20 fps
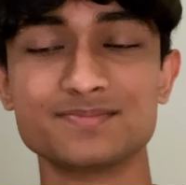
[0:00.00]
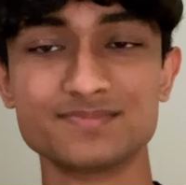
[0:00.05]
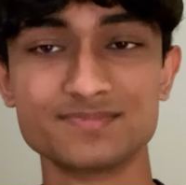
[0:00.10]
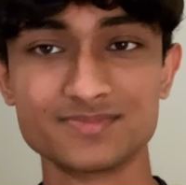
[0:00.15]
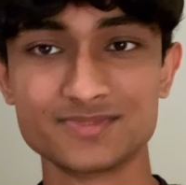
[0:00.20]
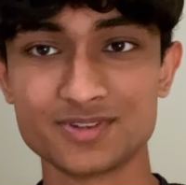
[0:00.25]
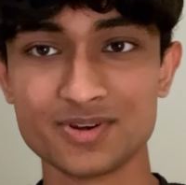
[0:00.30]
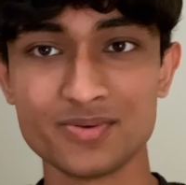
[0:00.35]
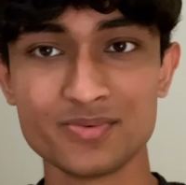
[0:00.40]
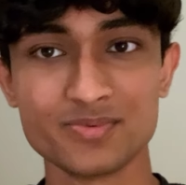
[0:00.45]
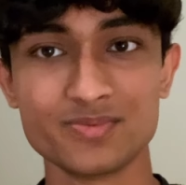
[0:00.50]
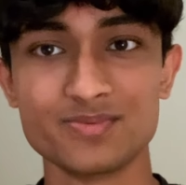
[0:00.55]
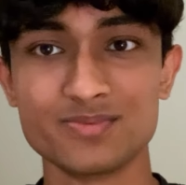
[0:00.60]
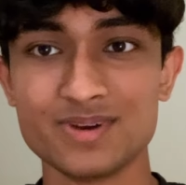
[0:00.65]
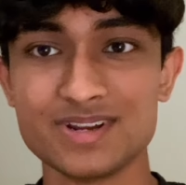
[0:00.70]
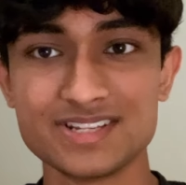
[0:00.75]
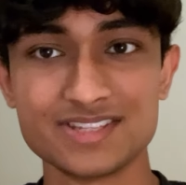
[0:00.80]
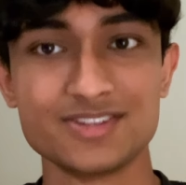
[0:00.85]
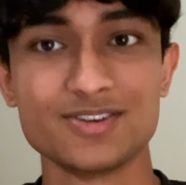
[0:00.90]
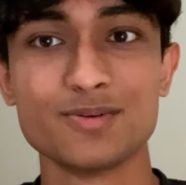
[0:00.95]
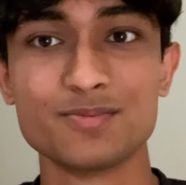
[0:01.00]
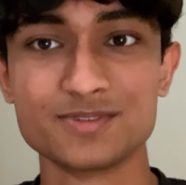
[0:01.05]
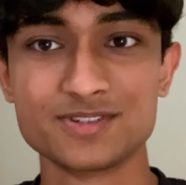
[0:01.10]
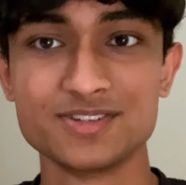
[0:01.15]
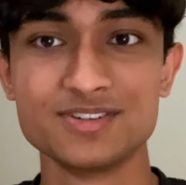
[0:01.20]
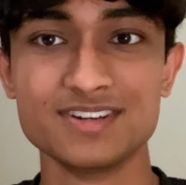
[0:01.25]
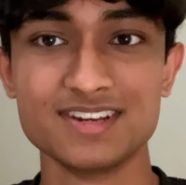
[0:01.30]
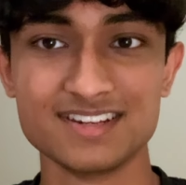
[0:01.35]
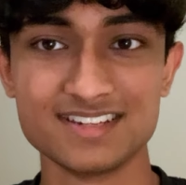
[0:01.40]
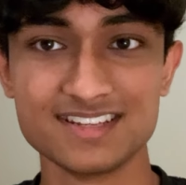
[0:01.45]
don't waste the
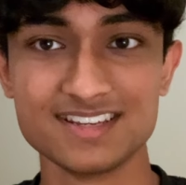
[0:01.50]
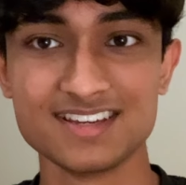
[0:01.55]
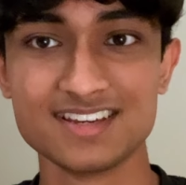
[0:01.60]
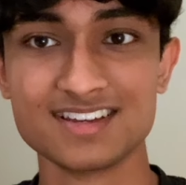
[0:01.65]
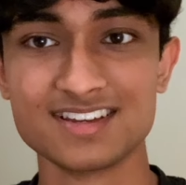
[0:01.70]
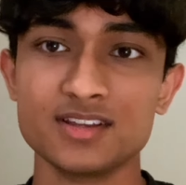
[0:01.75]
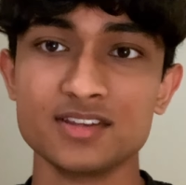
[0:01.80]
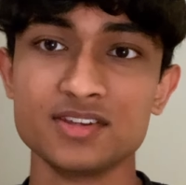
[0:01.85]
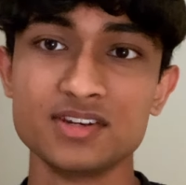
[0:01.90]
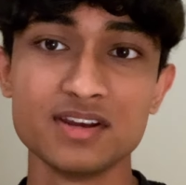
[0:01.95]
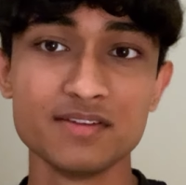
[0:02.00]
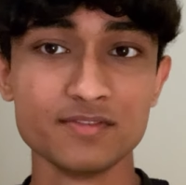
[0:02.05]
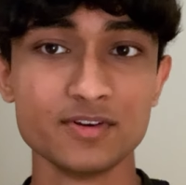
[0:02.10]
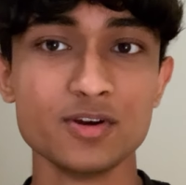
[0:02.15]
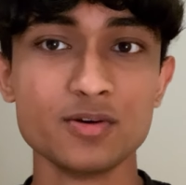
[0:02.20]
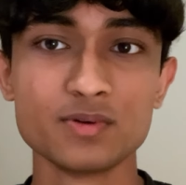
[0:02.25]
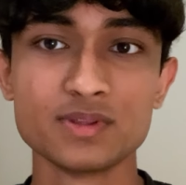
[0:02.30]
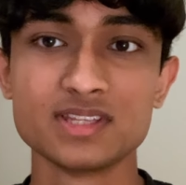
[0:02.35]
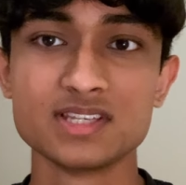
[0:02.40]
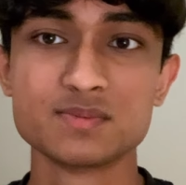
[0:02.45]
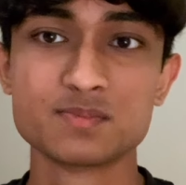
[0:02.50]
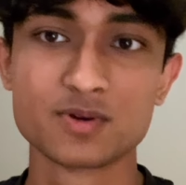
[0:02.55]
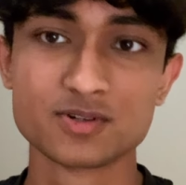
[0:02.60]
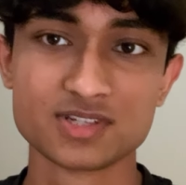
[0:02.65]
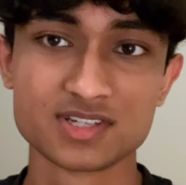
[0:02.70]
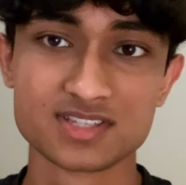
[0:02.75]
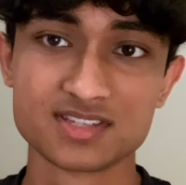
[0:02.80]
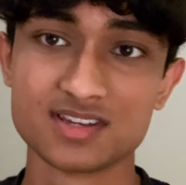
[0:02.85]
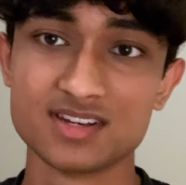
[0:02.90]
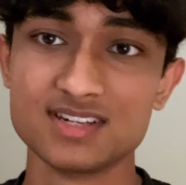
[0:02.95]
opportunity. You never know where these
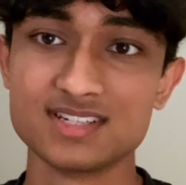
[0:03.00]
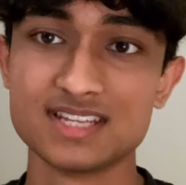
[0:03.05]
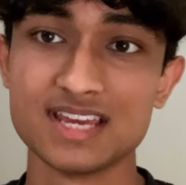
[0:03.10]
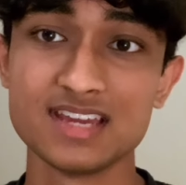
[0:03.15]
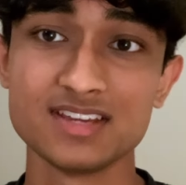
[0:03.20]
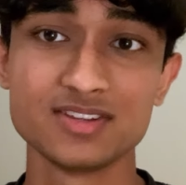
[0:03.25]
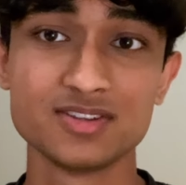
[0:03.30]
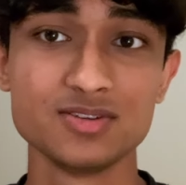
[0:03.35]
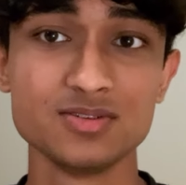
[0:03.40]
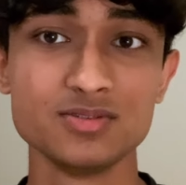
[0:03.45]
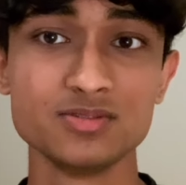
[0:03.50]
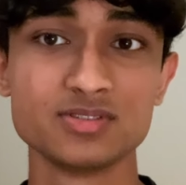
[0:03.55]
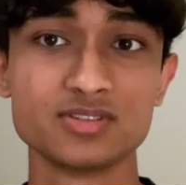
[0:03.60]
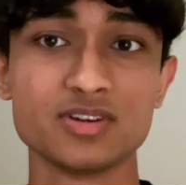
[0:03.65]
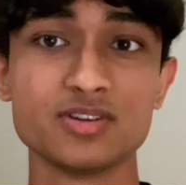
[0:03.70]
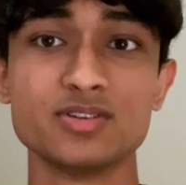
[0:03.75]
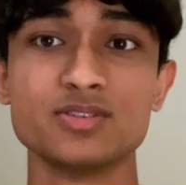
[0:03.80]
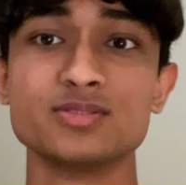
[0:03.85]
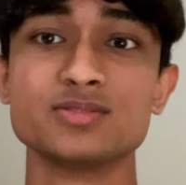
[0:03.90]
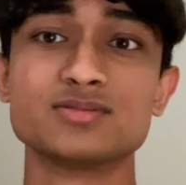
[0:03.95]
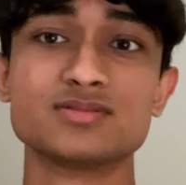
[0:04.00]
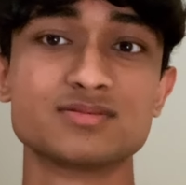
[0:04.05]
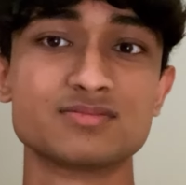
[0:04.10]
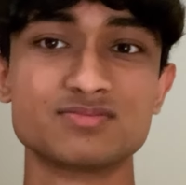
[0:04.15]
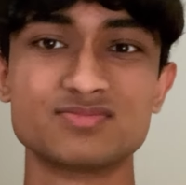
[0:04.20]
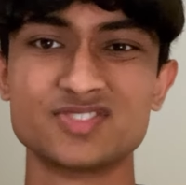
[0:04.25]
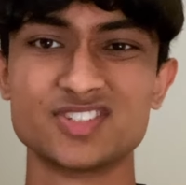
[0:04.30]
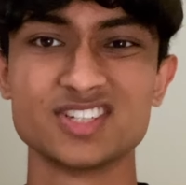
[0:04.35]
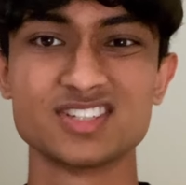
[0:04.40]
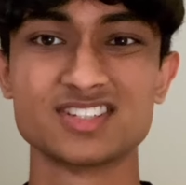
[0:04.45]
projects are going to take you, so
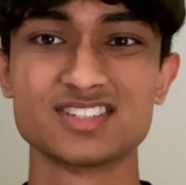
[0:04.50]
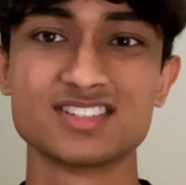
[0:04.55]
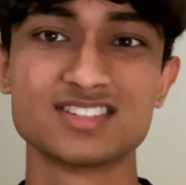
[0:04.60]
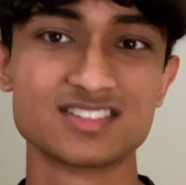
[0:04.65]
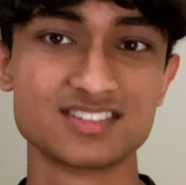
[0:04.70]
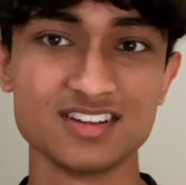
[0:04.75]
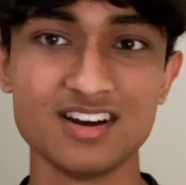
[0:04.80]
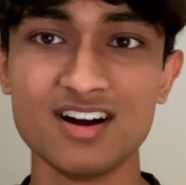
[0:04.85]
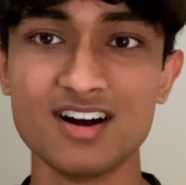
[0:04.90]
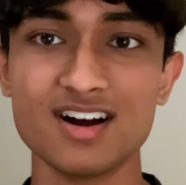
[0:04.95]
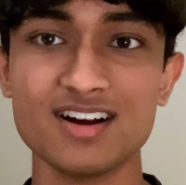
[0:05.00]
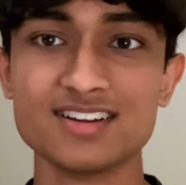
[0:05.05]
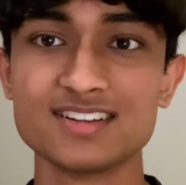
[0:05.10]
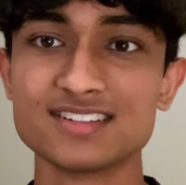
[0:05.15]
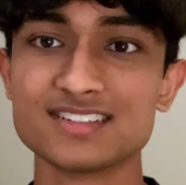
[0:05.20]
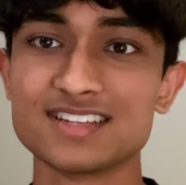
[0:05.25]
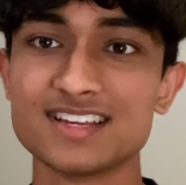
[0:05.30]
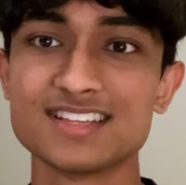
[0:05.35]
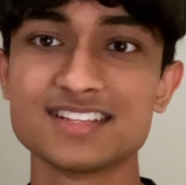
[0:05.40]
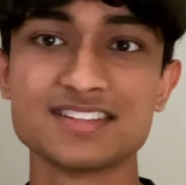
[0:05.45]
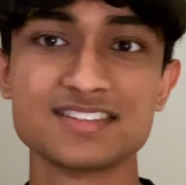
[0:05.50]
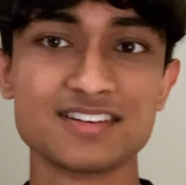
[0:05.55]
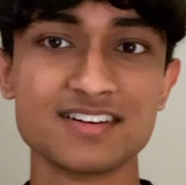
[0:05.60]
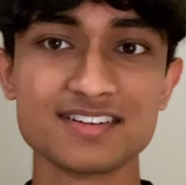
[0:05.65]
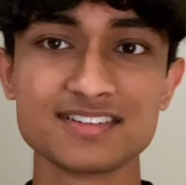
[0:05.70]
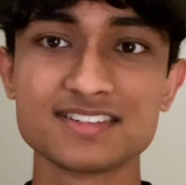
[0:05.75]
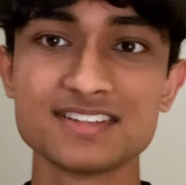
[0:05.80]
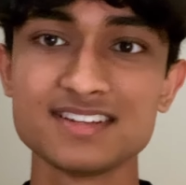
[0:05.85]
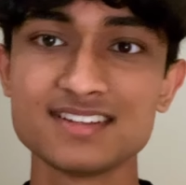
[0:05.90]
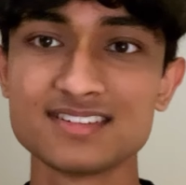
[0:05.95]
just get
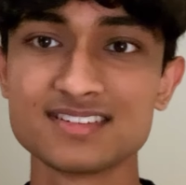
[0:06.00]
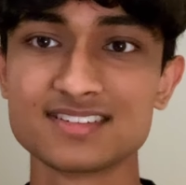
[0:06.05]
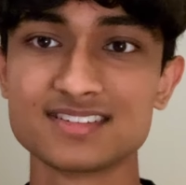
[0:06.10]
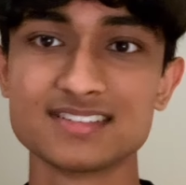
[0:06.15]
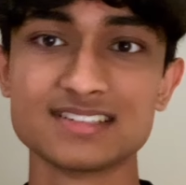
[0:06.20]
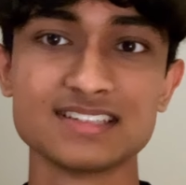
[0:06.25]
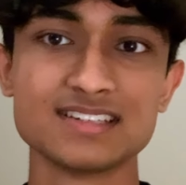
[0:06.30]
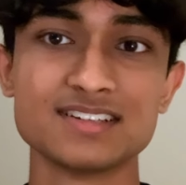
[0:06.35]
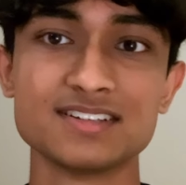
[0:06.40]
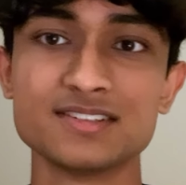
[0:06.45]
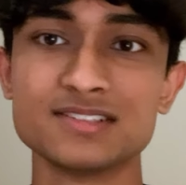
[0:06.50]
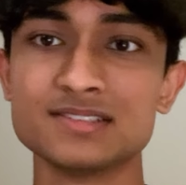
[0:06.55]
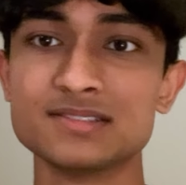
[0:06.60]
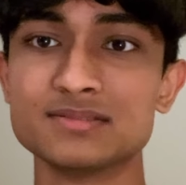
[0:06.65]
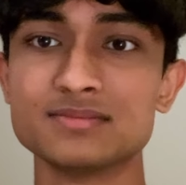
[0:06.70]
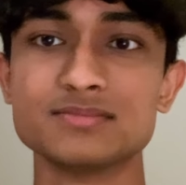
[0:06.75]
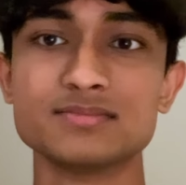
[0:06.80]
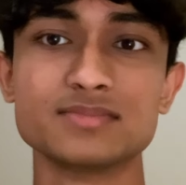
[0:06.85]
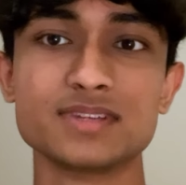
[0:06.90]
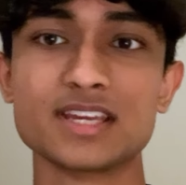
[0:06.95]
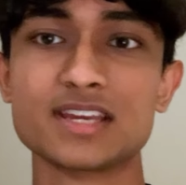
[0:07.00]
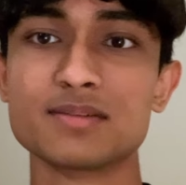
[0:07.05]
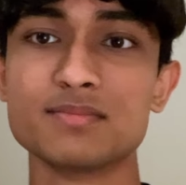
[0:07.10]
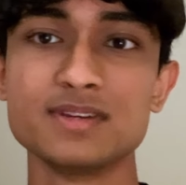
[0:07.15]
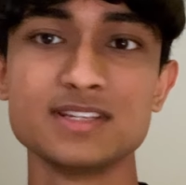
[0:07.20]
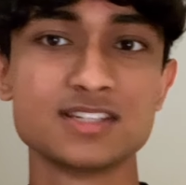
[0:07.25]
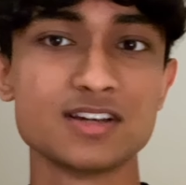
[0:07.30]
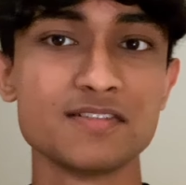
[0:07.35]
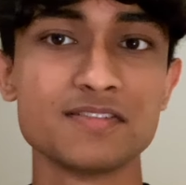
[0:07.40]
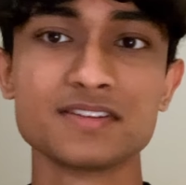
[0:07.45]
started. It can
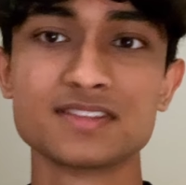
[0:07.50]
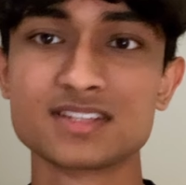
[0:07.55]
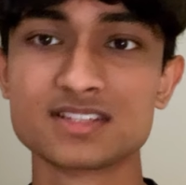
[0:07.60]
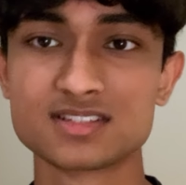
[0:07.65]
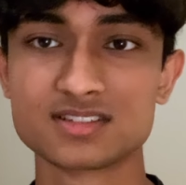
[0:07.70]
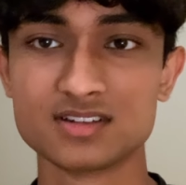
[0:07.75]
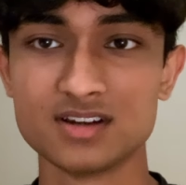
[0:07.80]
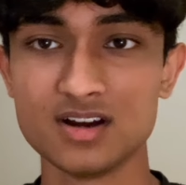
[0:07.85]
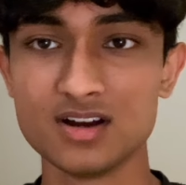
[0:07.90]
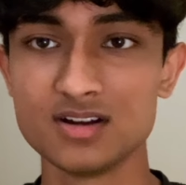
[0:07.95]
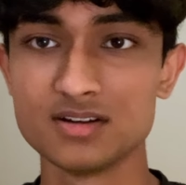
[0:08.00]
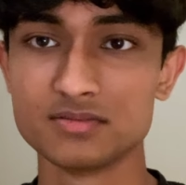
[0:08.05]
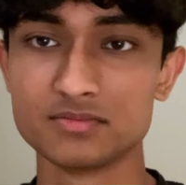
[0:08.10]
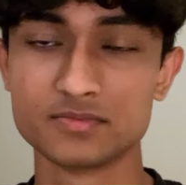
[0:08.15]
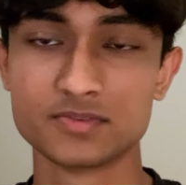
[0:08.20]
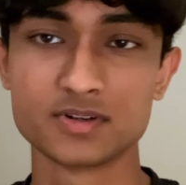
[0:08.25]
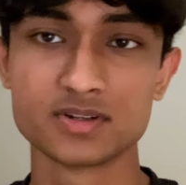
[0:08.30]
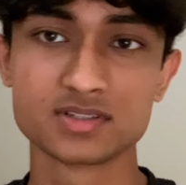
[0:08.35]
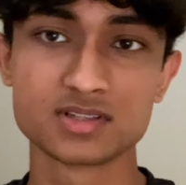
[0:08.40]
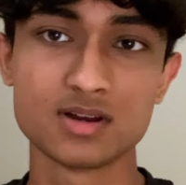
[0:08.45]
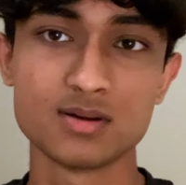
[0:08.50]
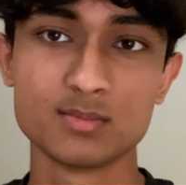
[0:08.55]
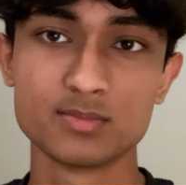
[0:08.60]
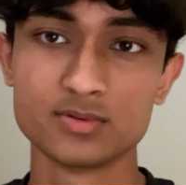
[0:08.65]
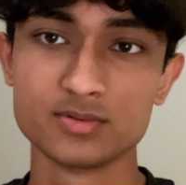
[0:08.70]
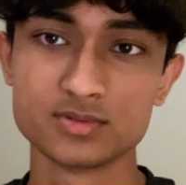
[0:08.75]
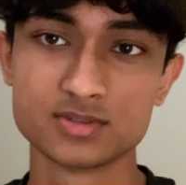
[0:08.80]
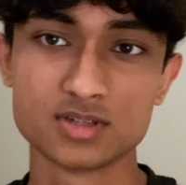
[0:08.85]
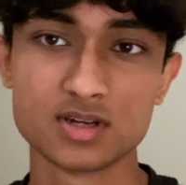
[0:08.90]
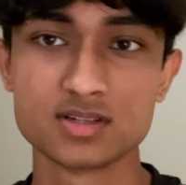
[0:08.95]
be tough at the start, for
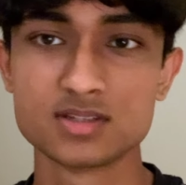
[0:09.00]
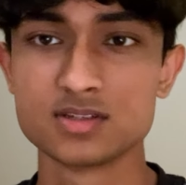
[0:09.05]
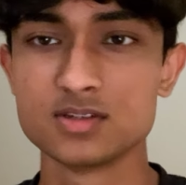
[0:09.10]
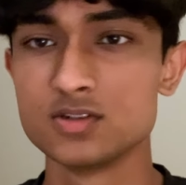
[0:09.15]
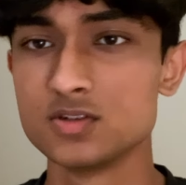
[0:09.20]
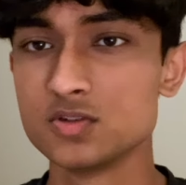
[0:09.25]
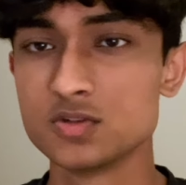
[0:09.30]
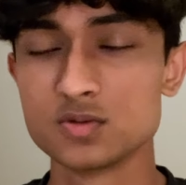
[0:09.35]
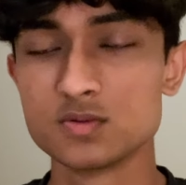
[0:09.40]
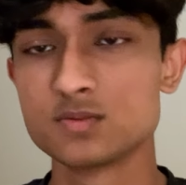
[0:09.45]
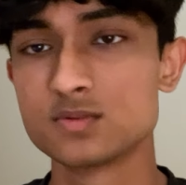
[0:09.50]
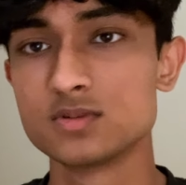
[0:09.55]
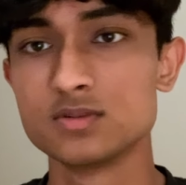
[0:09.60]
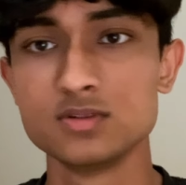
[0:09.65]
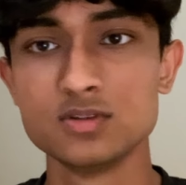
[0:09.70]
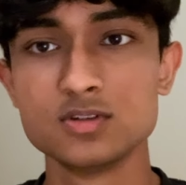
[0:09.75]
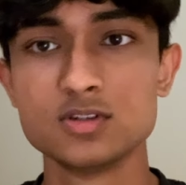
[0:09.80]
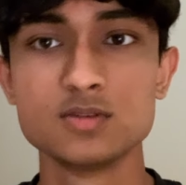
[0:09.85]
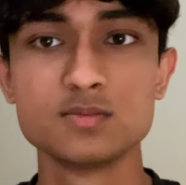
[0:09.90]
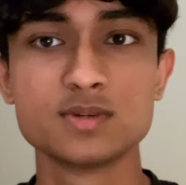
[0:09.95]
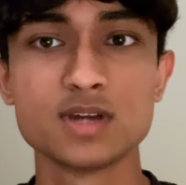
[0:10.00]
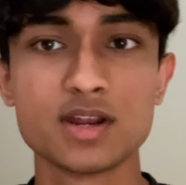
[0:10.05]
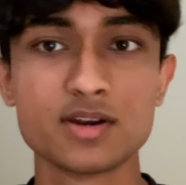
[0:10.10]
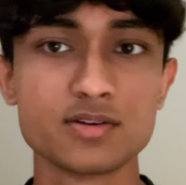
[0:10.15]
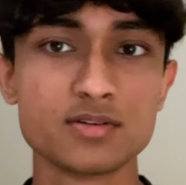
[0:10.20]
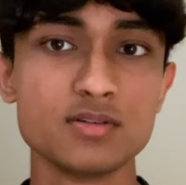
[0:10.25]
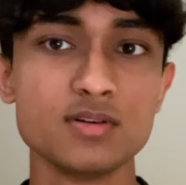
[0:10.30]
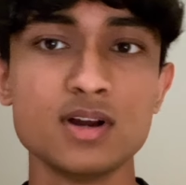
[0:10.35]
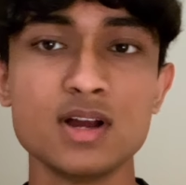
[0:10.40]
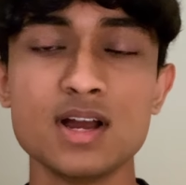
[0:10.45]
example, starting a YouTube
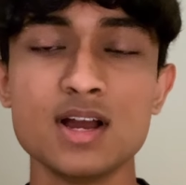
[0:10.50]
channel,